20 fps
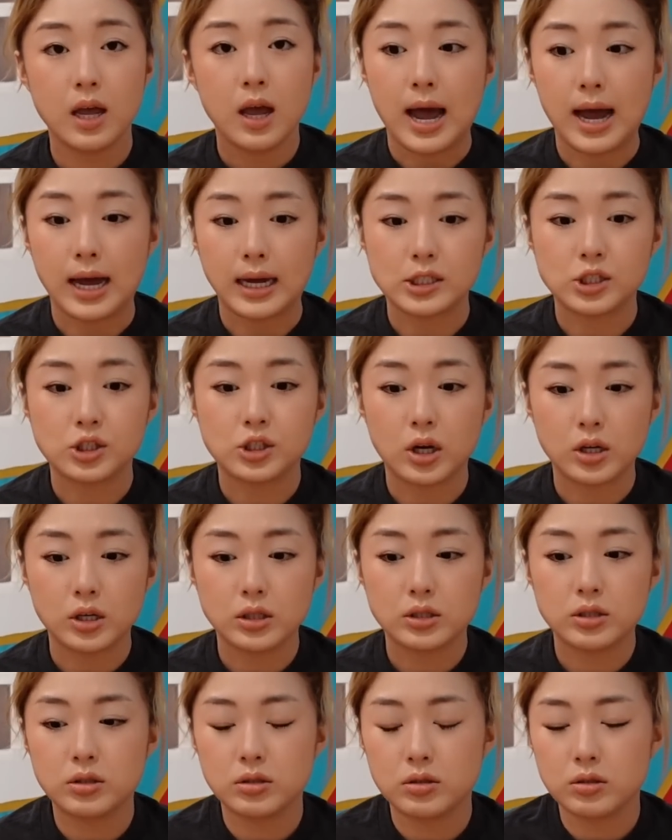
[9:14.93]
I
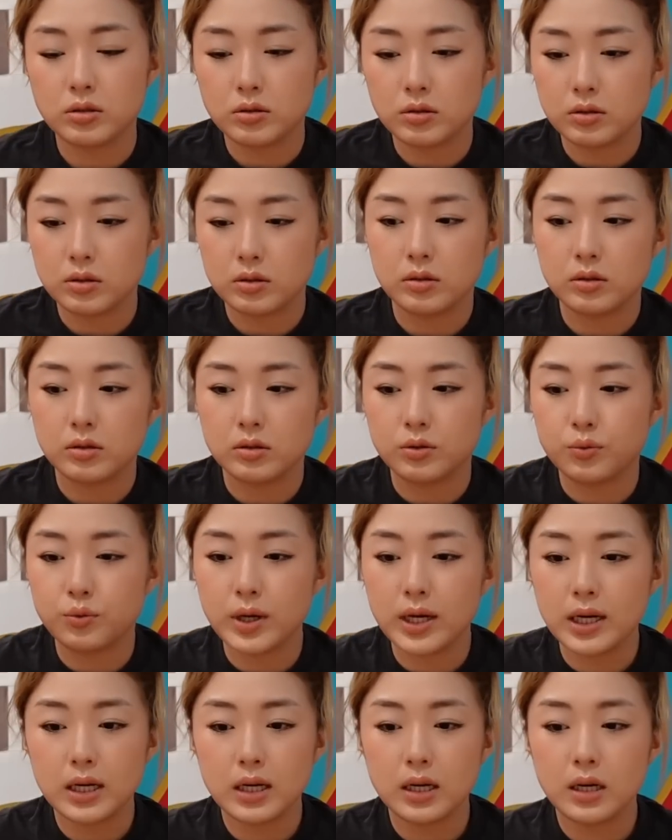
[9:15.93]
started to
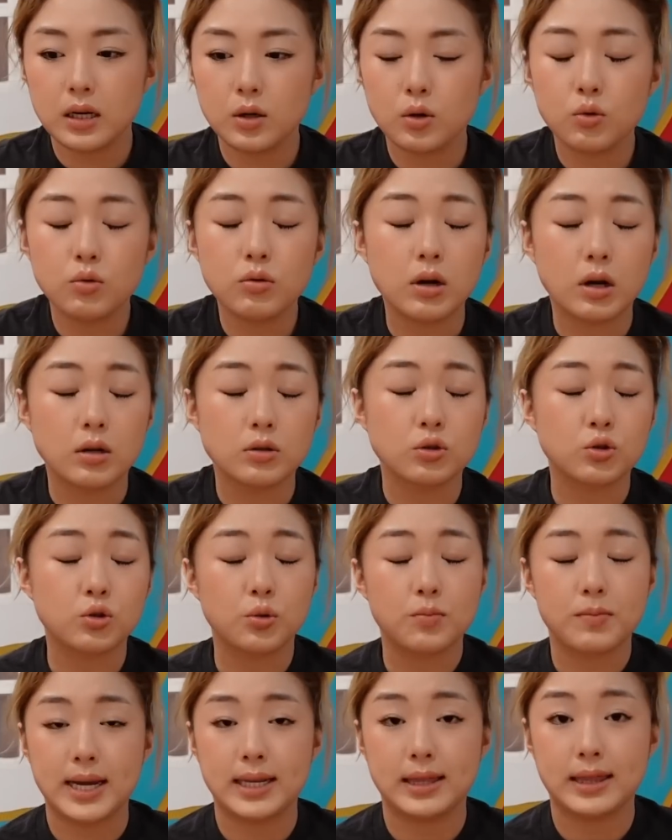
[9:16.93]
really look onto
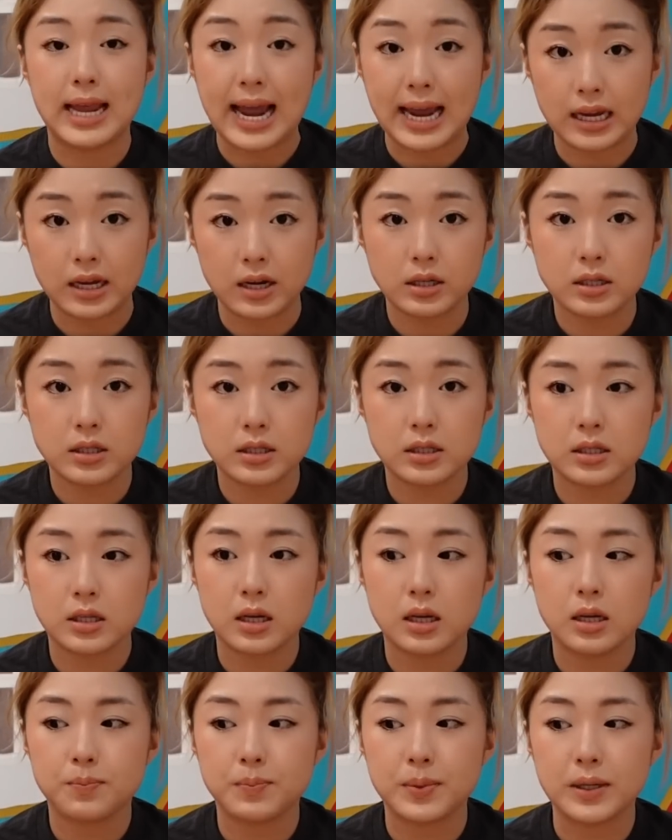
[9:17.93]
my diet,
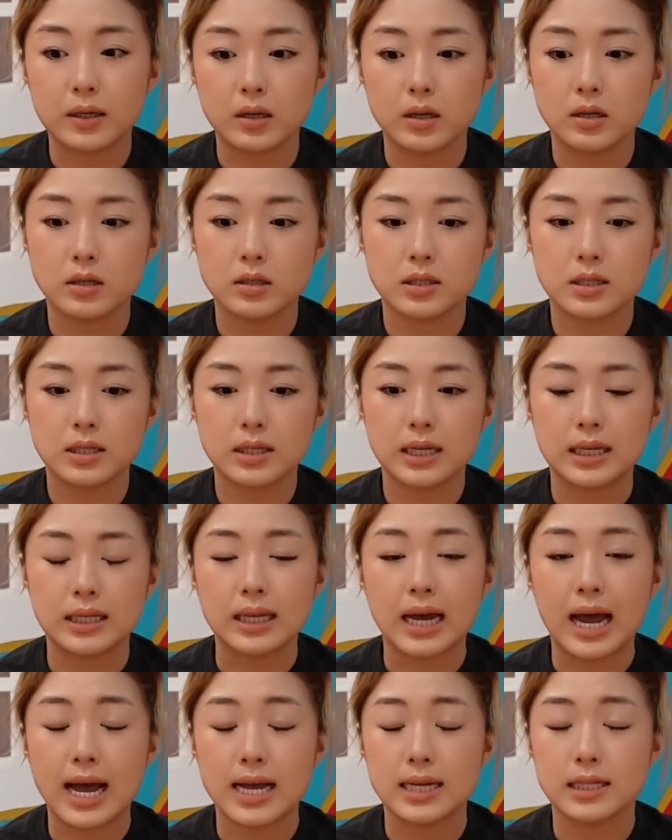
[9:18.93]
because it
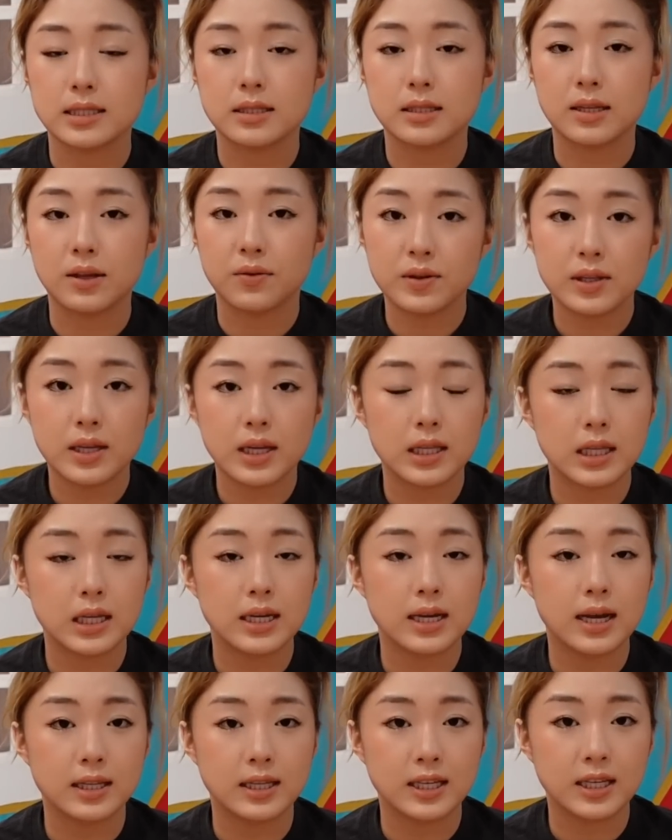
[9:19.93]
has
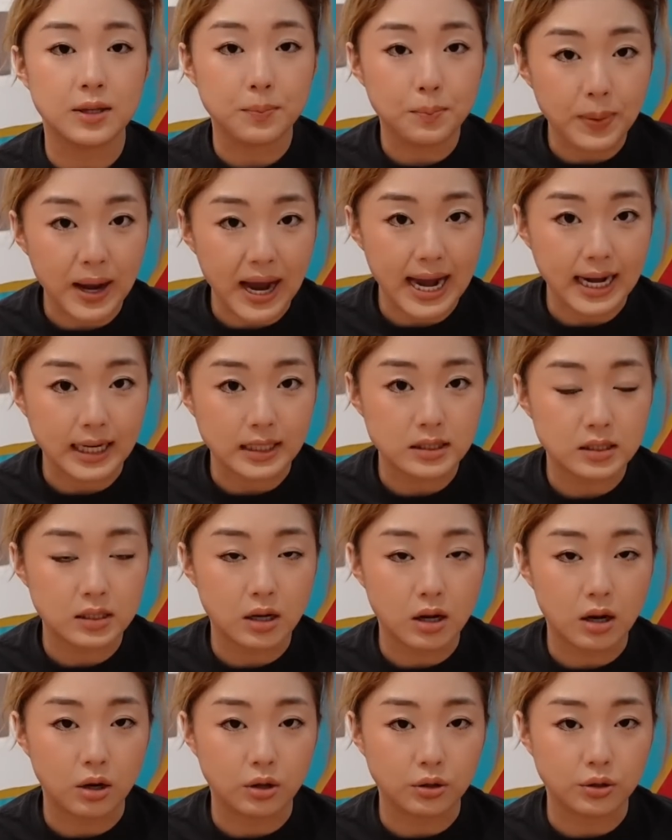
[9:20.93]
definitely an impact
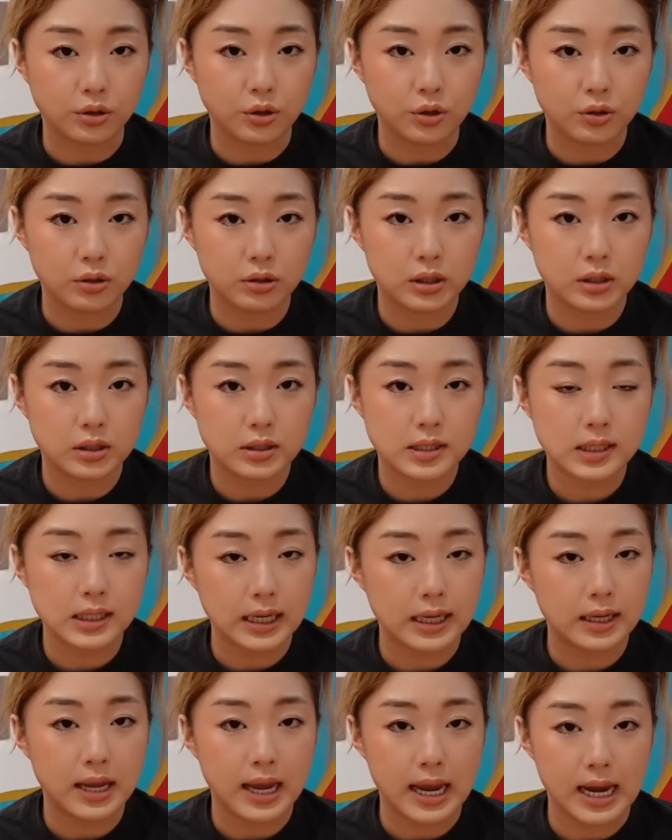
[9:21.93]
on your
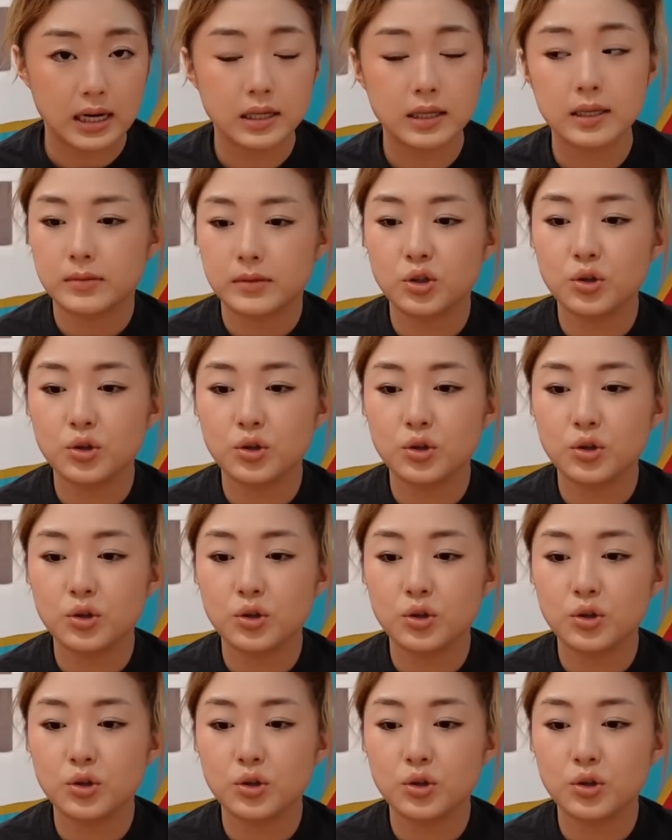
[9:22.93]
skin health.